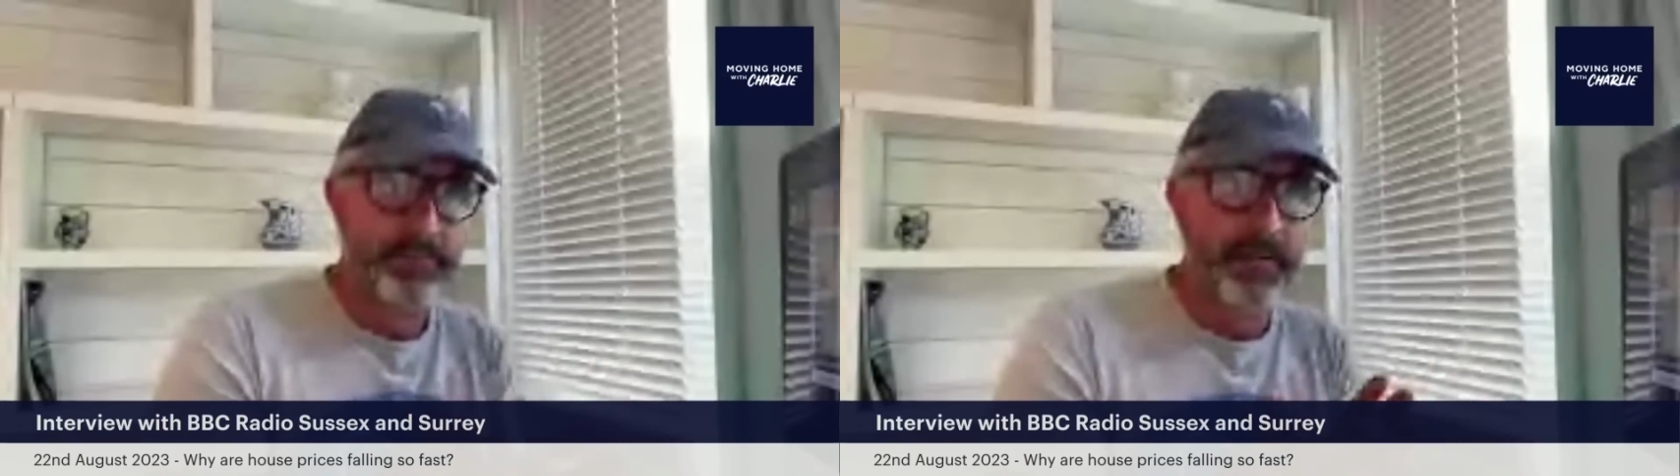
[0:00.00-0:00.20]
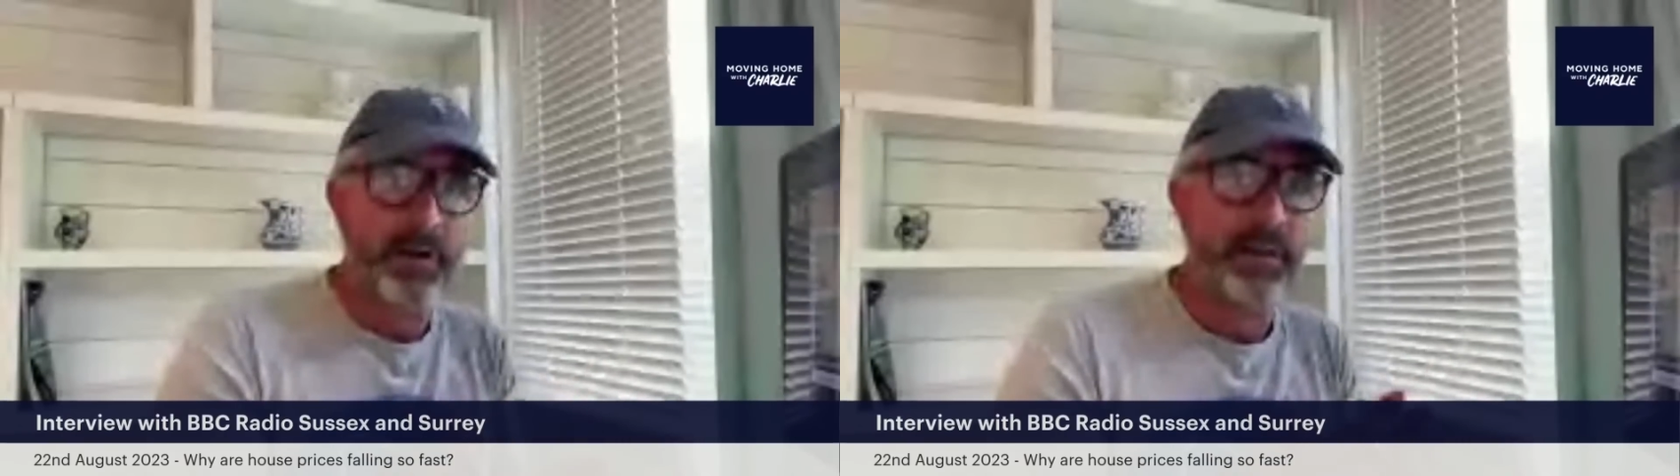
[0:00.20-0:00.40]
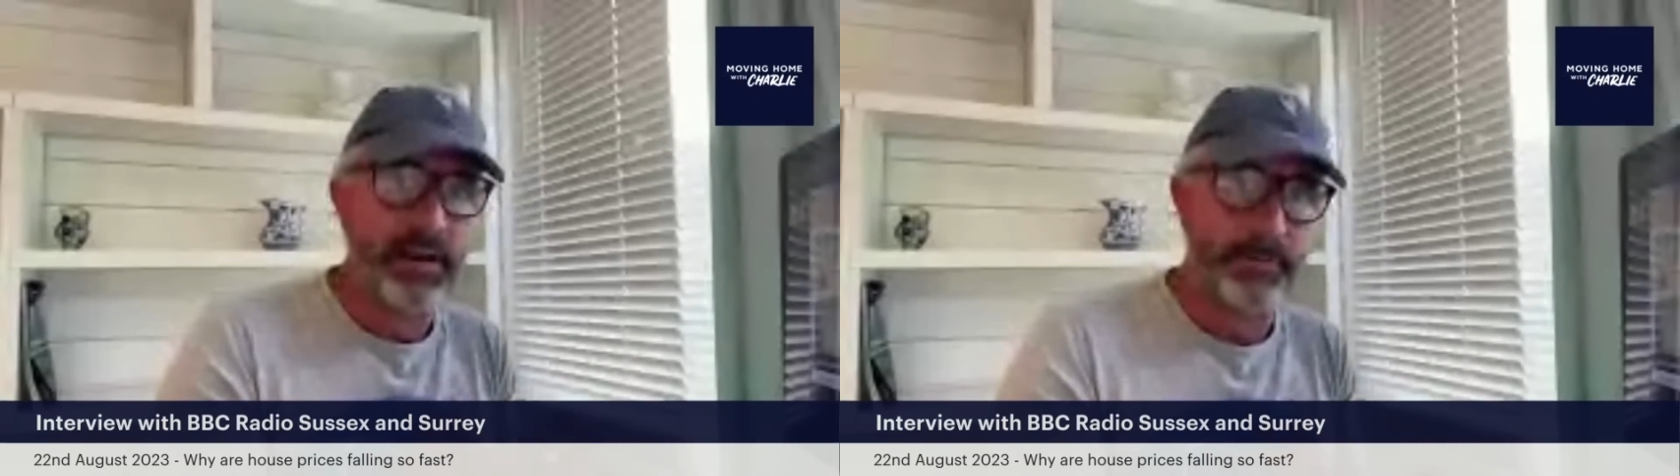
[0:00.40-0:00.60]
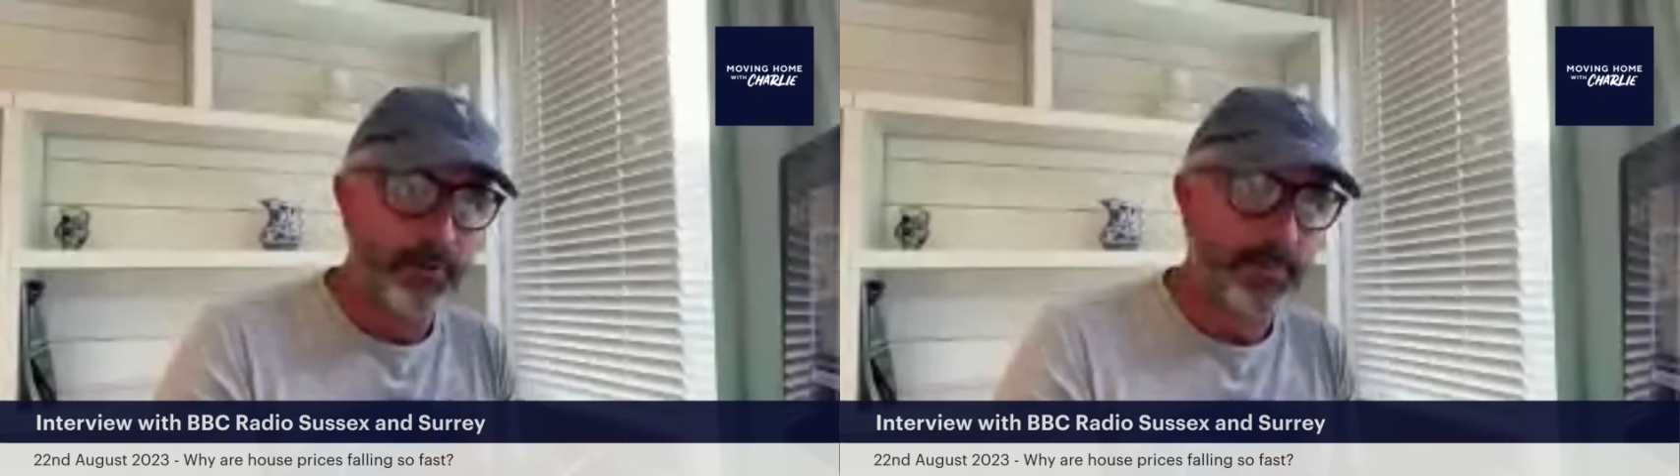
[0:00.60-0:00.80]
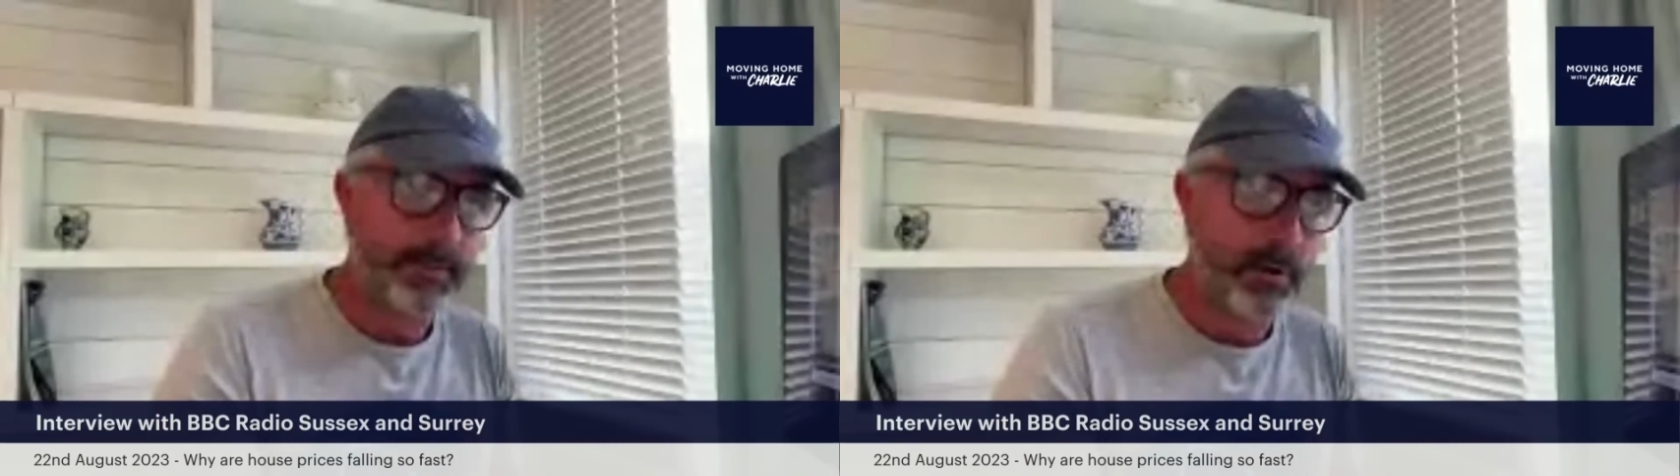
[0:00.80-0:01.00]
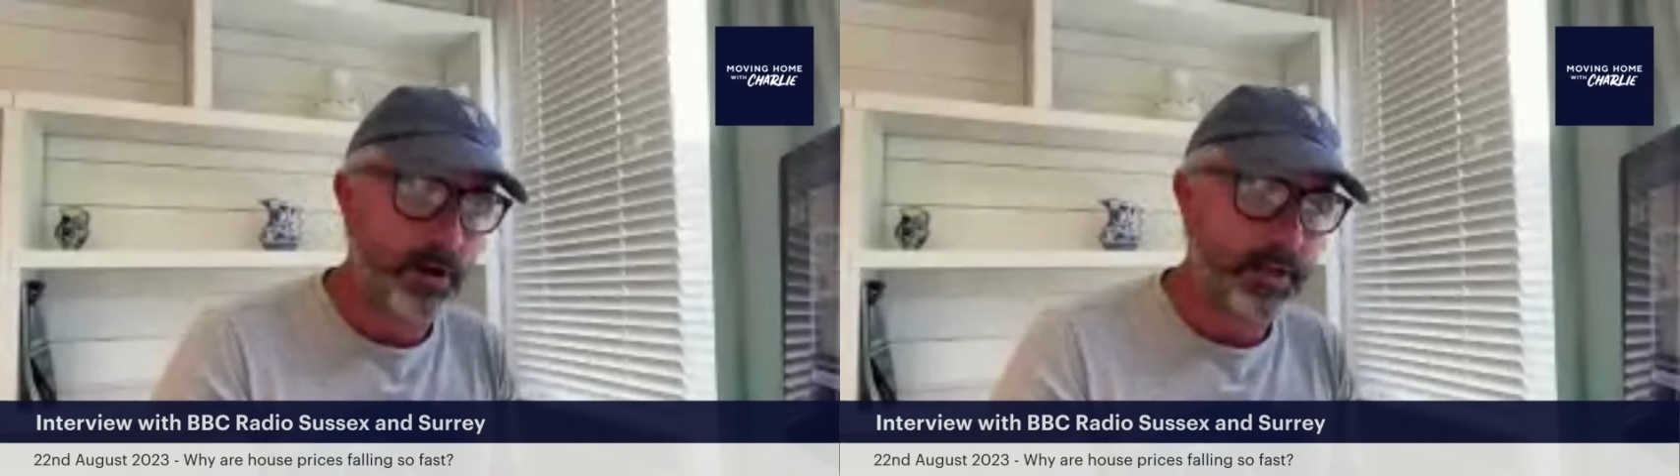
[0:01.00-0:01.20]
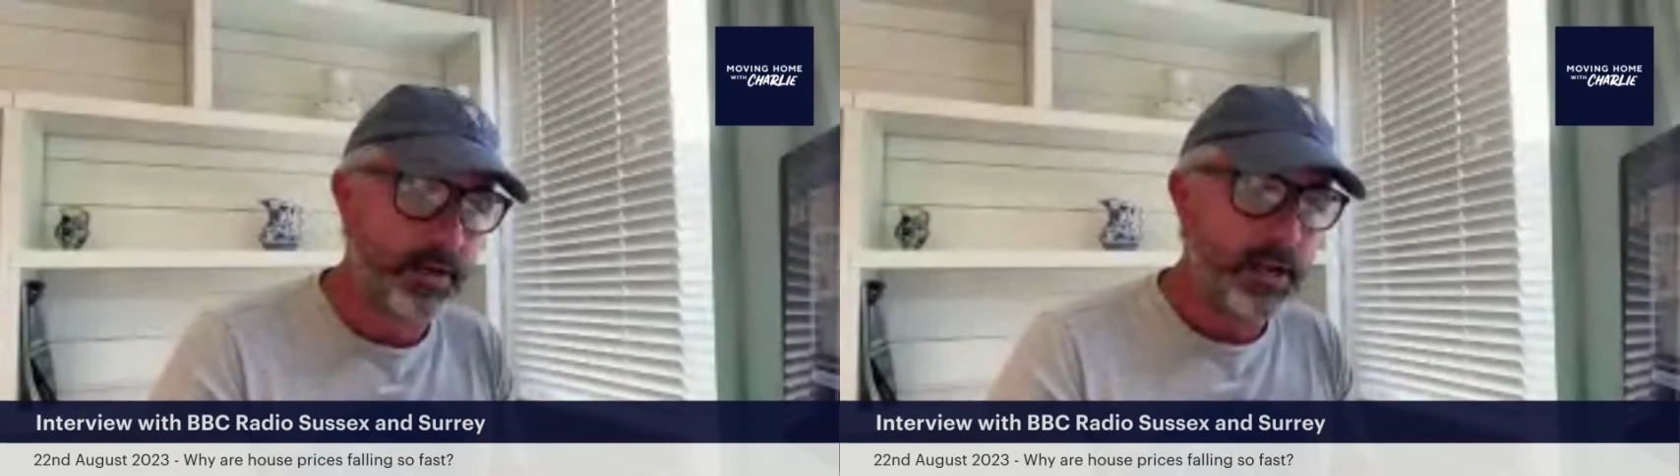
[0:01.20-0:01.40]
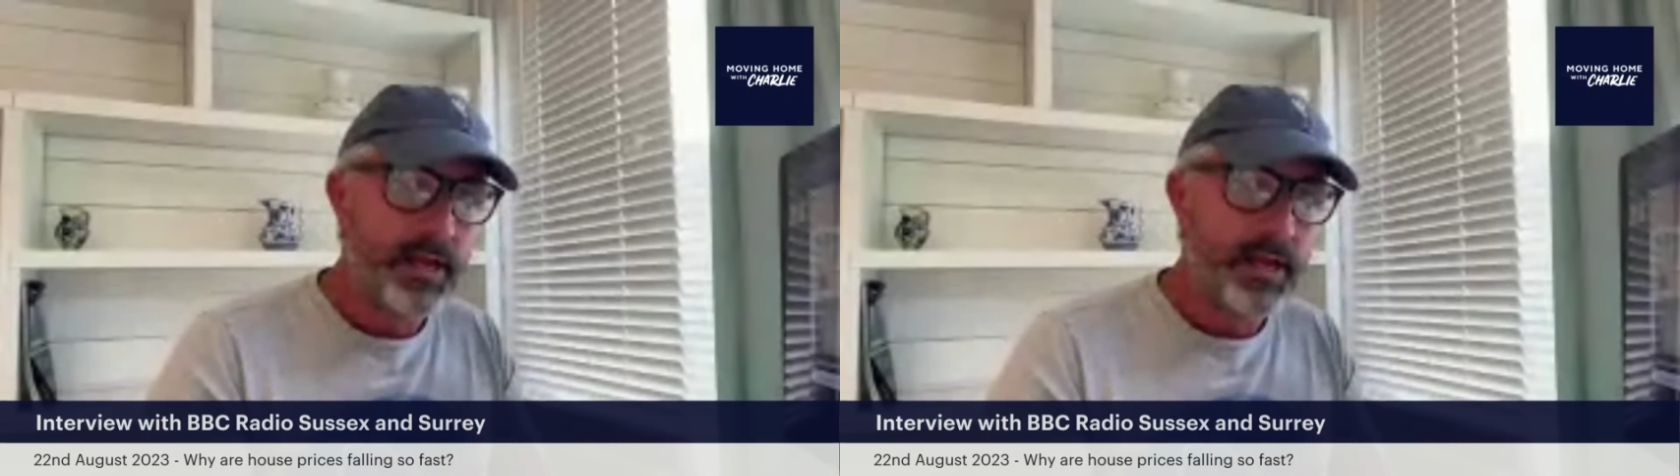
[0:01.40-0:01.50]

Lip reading: the front line of the property market.